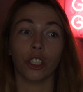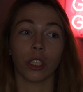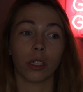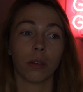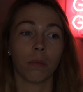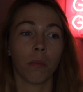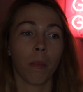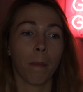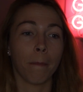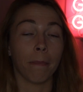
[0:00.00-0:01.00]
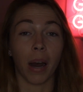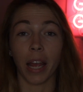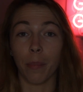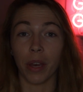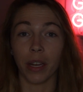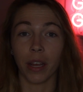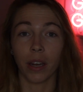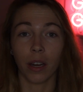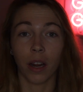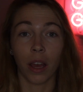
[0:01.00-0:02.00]
just my
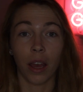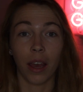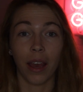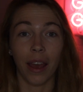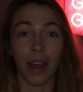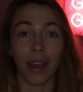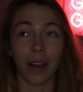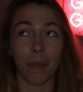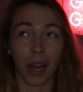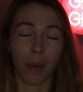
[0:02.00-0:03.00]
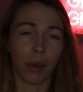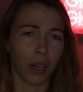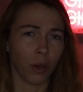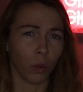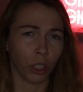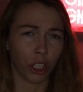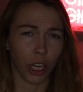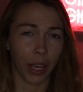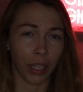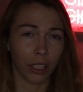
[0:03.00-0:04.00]
opinion, and my opinion will
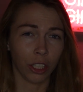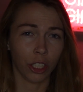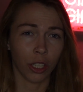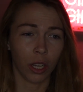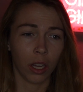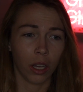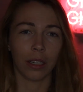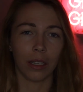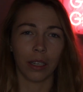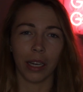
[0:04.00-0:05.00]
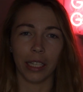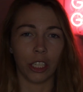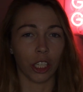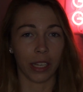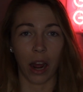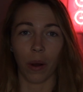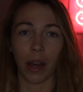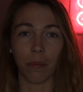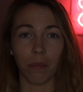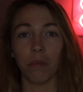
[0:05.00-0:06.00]
change. It's just how
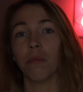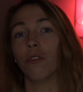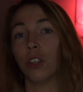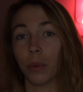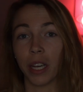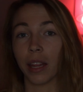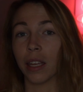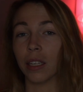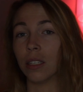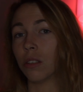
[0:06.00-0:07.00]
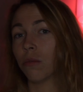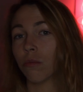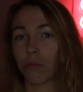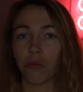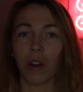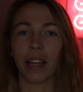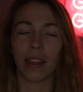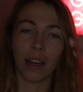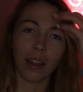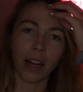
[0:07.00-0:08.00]
I'm viewing things right
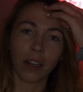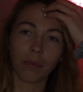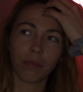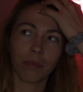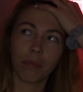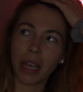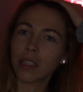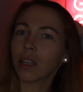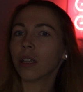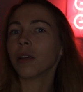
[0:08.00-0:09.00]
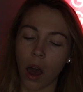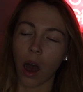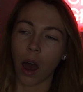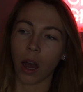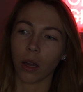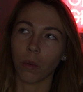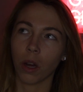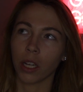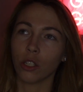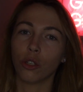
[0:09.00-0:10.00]
then and there, basically. I
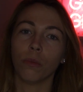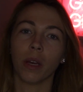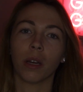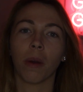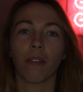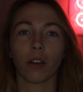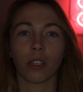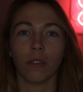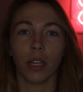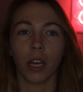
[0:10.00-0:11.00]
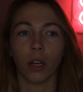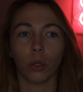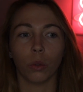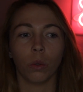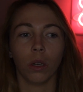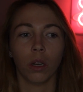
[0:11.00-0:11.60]
wanted to make my first video